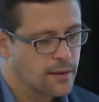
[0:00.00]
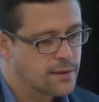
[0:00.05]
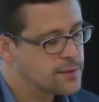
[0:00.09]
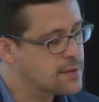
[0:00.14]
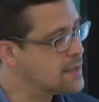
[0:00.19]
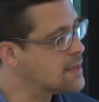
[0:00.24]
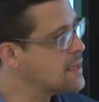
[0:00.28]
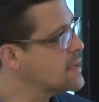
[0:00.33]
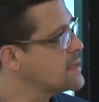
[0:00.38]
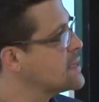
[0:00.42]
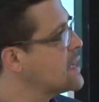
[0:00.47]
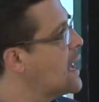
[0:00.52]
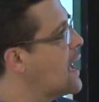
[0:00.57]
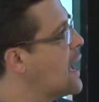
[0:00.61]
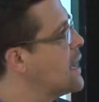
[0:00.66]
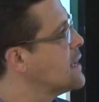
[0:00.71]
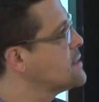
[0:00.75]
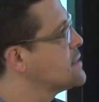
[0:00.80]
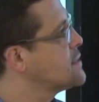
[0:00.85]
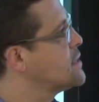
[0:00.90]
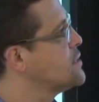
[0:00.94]
So I'd like to
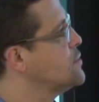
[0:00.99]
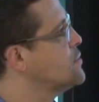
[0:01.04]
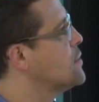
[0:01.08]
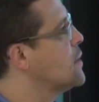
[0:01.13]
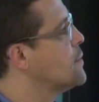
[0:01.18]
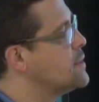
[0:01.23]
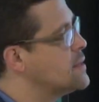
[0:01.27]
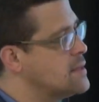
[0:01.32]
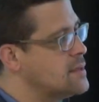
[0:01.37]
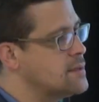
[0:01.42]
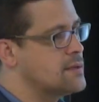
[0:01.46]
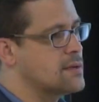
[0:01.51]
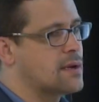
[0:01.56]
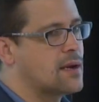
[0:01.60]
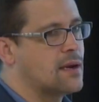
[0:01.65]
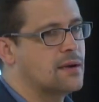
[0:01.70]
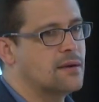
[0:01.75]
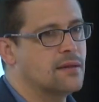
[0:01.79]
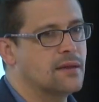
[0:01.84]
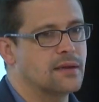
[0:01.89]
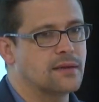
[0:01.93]
ask you, I mean, these are
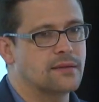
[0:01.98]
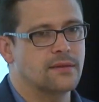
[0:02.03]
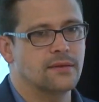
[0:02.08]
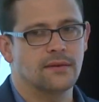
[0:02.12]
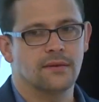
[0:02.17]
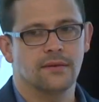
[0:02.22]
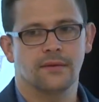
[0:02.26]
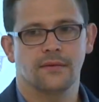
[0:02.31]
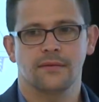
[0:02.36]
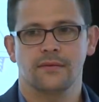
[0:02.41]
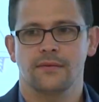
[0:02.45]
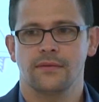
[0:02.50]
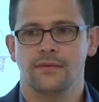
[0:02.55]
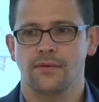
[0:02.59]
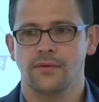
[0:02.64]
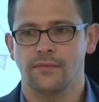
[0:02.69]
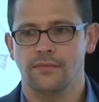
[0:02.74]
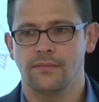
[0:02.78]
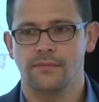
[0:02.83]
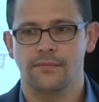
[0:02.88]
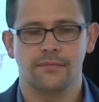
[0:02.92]
kind of like the,
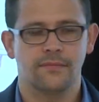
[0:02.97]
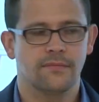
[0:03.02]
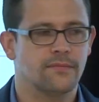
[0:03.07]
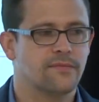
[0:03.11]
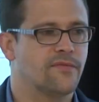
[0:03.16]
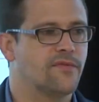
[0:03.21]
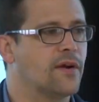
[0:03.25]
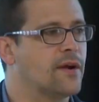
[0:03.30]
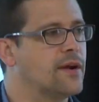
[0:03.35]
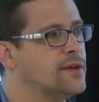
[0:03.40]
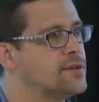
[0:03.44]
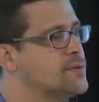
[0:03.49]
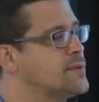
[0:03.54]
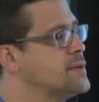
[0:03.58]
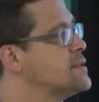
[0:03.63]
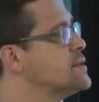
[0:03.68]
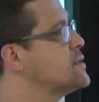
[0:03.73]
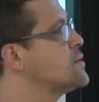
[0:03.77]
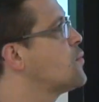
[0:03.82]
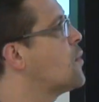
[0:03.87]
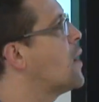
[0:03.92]
the various
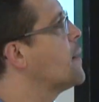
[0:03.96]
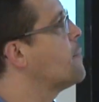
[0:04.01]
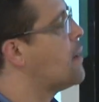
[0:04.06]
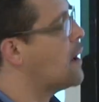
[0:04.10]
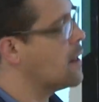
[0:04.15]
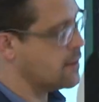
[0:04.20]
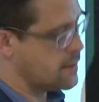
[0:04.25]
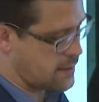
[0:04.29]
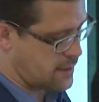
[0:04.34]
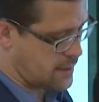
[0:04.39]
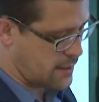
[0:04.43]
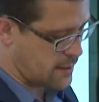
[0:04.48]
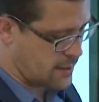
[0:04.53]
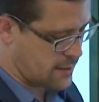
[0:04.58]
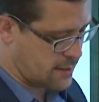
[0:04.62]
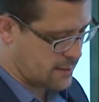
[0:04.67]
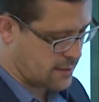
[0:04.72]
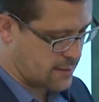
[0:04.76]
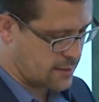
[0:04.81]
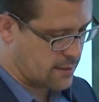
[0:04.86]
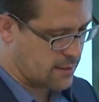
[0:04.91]
reasons why
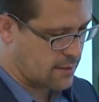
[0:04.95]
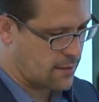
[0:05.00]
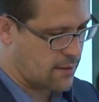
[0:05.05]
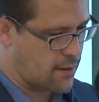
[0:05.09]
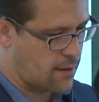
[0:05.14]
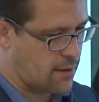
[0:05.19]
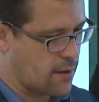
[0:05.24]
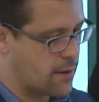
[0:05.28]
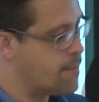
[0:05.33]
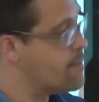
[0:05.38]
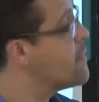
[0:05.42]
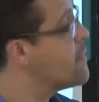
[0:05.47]
policies are